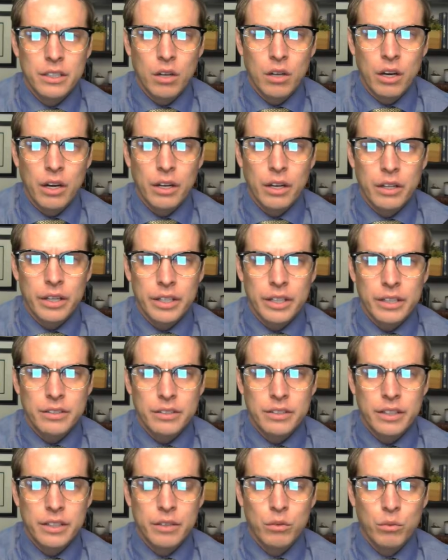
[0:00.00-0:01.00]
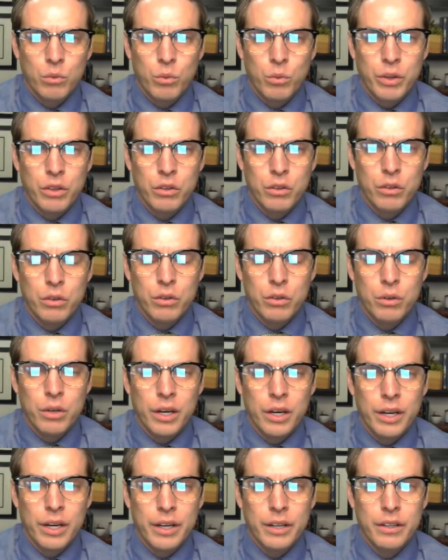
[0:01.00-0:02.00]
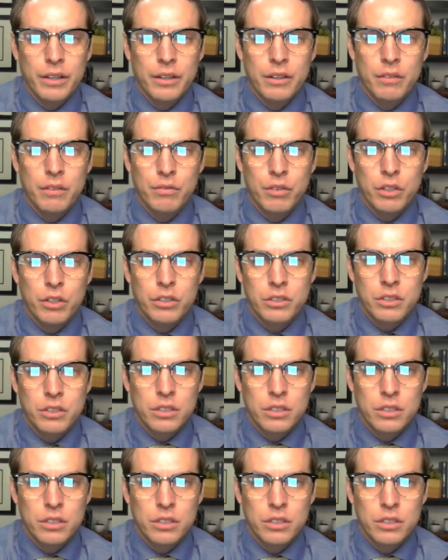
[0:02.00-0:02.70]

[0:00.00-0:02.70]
Like I said, went through the first